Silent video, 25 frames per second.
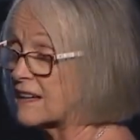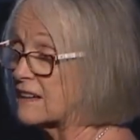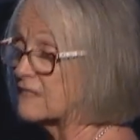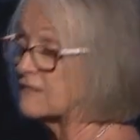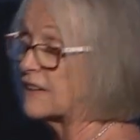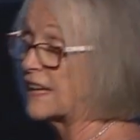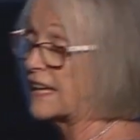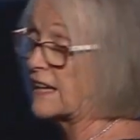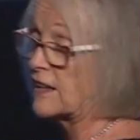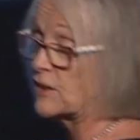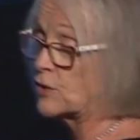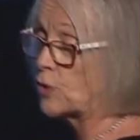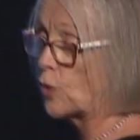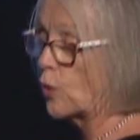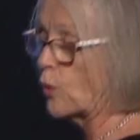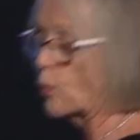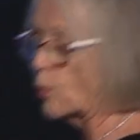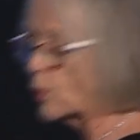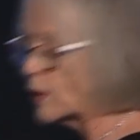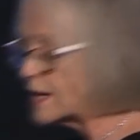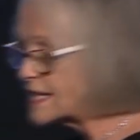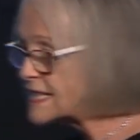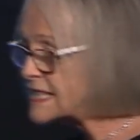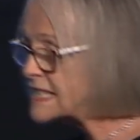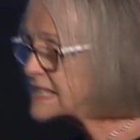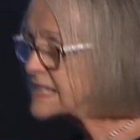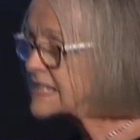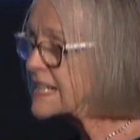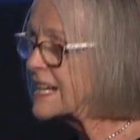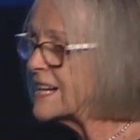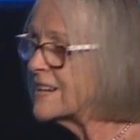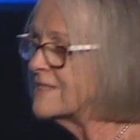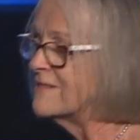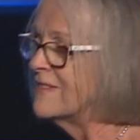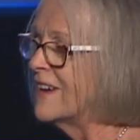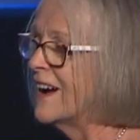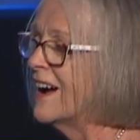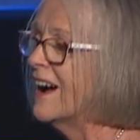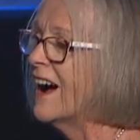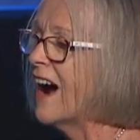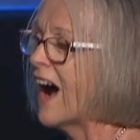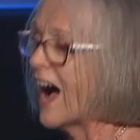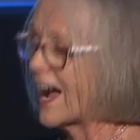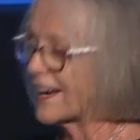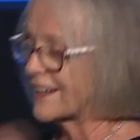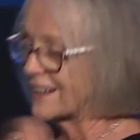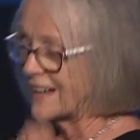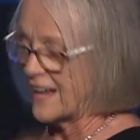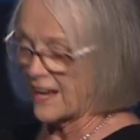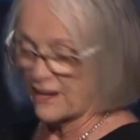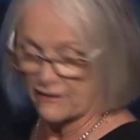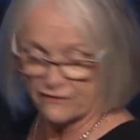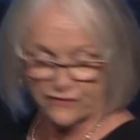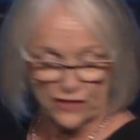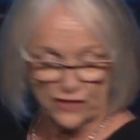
can hear your wisdom, I can have